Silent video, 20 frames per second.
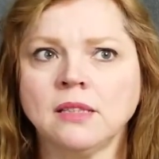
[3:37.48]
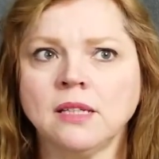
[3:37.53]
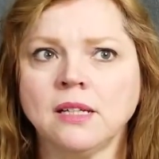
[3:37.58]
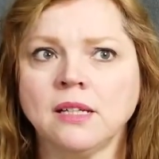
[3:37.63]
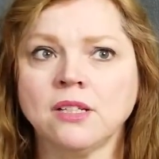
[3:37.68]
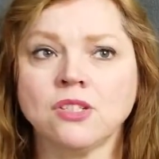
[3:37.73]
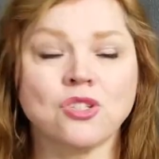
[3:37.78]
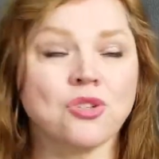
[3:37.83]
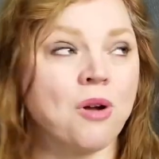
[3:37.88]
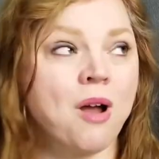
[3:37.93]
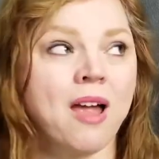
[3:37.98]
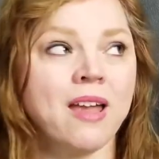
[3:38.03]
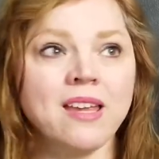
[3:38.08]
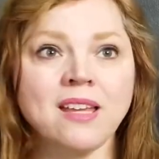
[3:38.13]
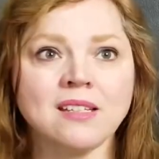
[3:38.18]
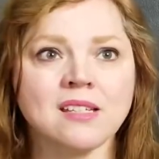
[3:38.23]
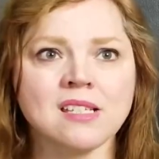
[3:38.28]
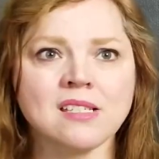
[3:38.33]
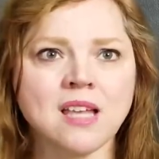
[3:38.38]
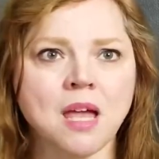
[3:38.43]
trying
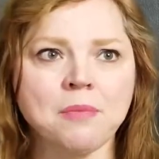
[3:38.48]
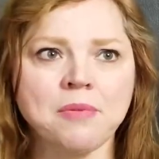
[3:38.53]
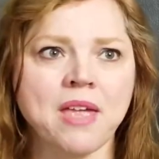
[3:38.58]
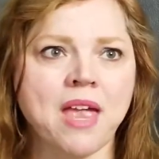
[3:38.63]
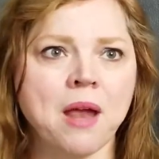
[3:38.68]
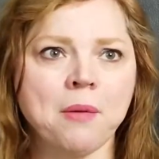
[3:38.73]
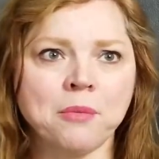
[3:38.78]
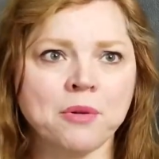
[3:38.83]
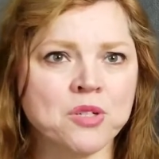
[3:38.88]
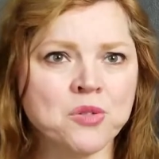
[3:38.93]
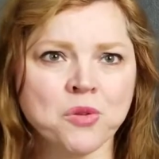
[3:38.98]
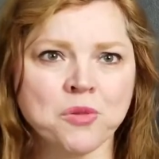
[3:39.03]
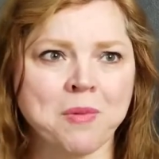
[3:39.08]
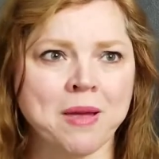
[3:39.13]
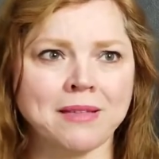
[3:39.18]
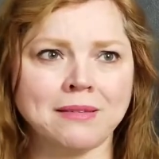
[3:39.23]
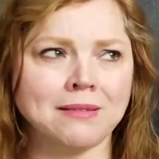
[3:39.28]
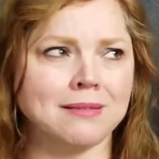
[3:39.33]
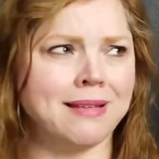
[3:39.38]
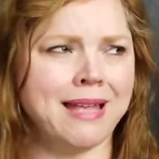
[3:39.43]
to stop the hemorrhage with my
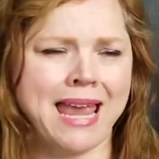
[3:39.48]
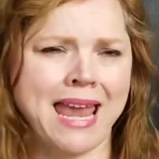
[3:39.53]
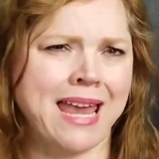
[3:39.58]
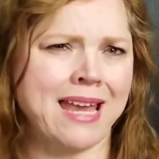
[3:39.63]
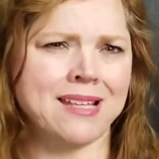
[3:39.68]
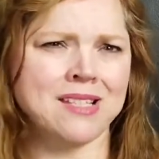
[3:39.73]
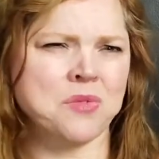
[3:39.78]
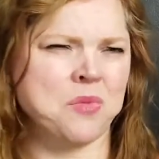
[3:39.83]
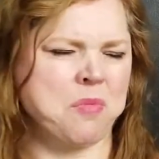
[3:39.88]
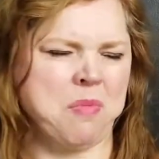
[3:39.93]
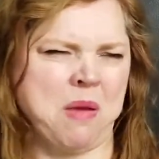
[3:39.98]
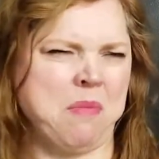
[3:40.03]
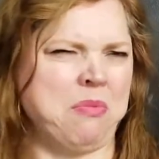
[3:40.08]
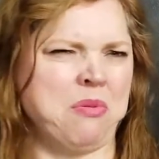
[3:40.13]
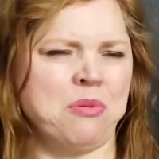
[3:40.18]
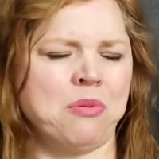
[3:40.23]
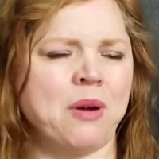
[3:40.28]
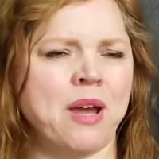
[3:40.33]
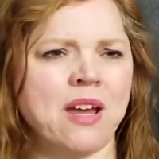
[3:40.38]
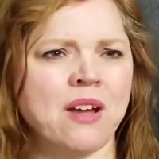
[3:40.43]
little hands, with my
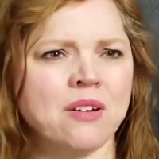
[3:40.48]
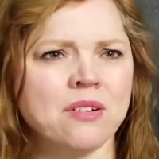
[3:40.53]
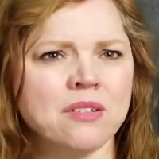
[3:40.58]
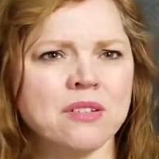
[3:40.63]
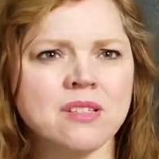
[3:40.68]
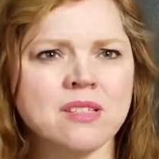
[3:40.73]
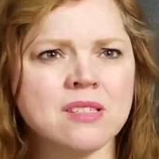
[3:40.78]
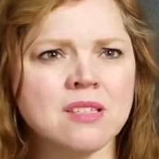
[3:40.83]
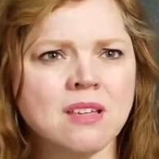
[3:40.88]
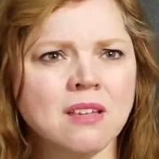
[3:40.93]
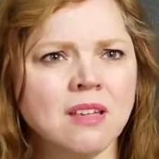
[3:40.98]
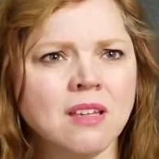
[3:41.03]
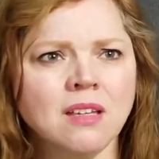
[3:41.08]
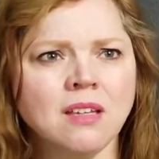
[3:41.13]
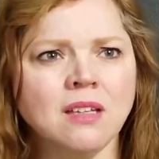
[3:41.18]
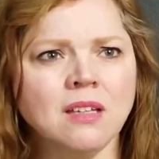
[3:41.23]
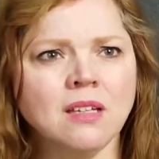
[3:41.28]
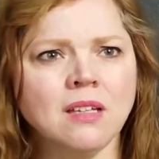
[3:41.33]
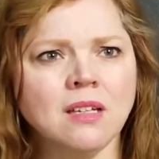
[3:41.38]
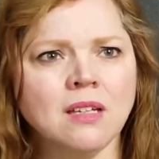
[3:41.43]
prayers,
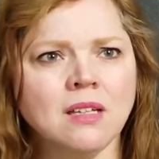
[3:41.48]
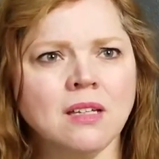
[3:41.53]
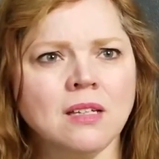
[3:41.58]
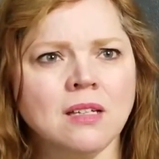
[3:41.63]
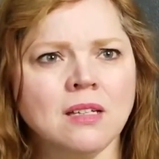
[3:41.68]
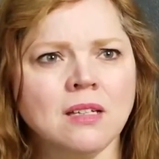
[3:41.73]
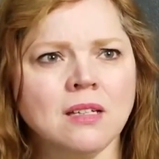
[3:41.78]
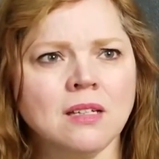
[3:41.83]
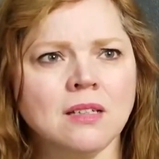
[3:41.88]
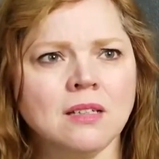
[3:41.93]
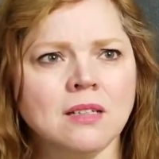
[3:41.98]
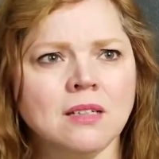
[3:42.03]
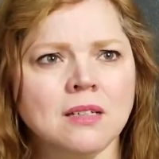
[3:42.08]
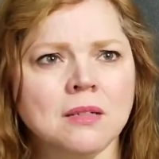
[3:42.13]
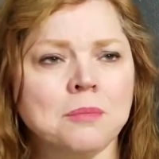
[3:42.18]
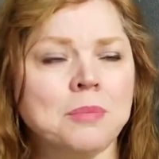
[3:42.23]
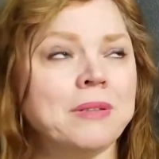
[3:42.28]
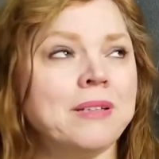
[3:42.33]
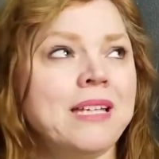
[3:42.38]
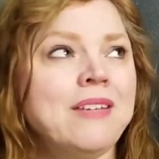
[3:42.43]

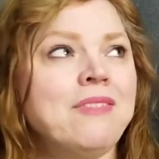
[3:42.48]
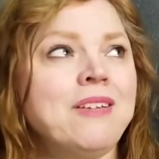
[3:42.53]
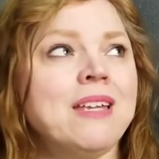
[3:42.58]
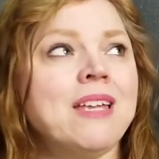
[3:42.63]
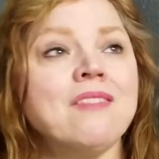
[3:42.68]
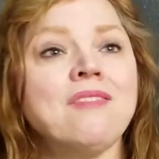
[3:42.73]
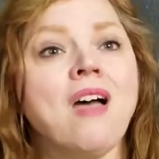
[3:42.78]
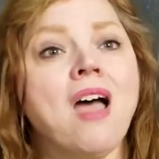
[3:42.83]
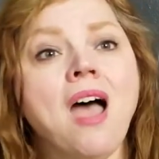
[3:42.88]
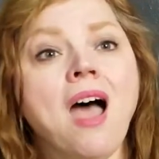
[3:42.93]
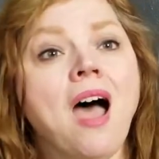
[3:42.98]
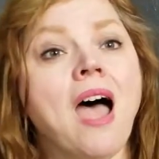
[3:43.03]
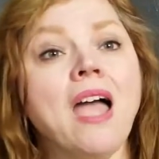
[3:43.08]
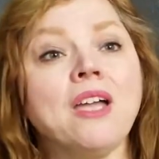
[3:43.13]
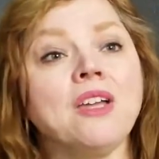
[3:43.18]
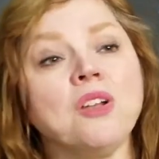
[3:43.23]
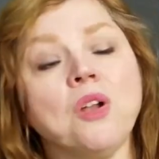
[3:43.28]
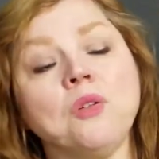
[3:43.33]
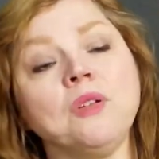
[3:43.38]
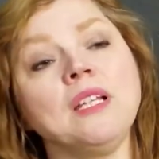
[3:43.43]
believing if I
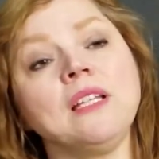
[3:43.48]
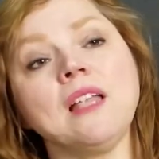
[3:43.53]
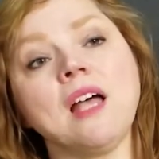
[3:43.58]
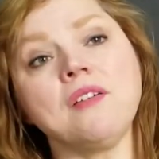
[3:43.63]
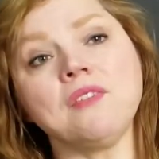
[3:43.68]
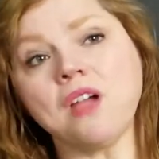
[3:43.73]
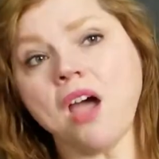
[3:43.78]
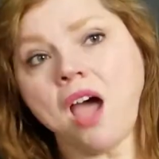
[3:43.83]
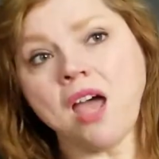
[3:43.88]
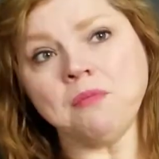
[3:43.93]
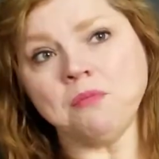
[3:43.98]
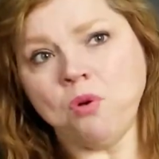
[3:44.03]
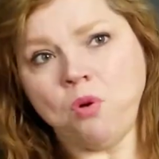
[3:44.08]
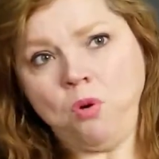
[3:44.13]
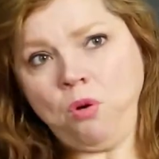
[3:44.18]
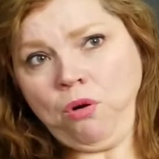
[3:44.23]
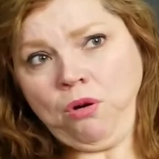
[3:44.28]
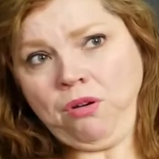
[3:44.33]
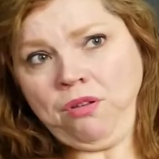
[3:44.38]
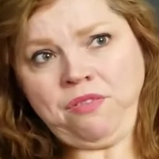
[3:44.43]
could only love God
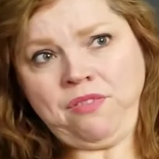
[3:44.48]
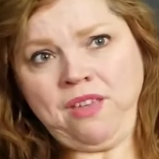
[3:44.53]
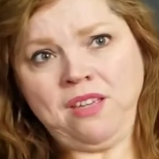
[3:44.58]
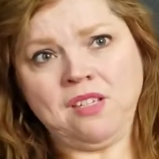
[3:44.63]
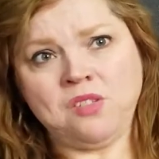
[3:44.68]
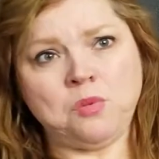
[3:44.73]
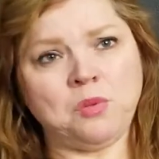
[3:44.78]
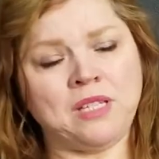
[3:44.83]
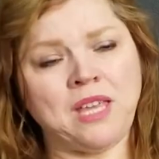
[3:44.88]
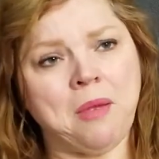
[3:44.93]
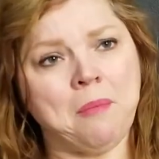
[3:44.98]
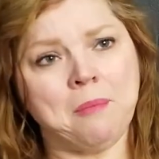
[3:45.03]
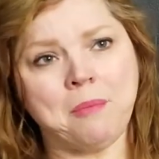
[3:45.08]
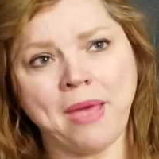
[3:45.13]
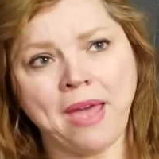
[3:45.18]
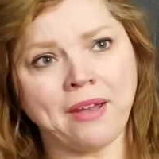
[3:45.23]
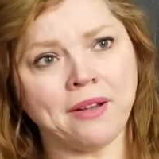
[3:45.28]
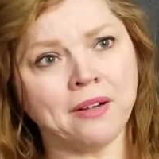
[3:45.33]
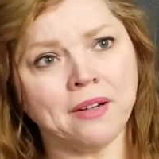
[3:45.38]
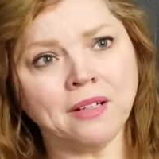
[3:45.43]
more, things would get
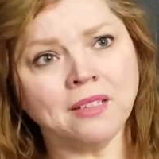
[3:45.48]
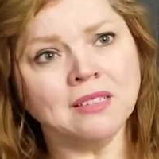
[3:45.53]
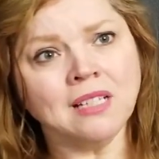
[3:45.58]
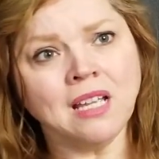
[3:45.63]
better.